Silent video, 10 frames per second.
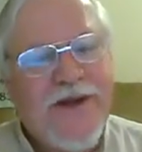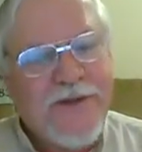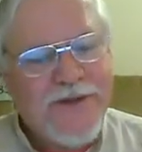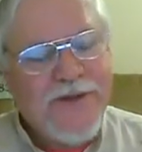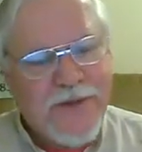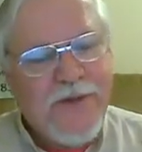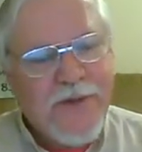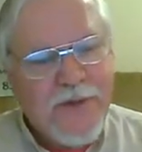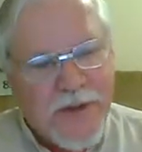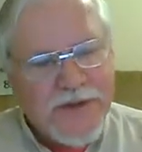also
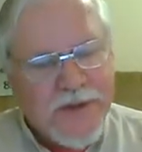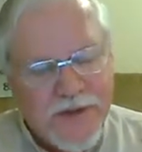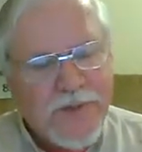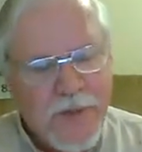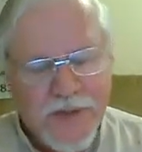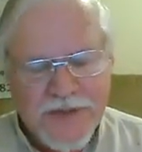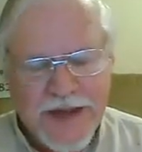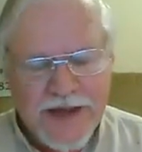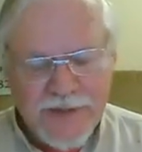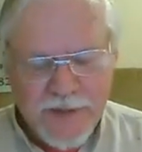want to support
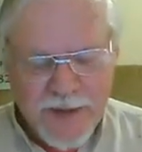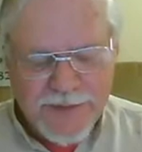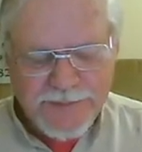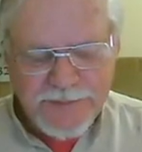that as well.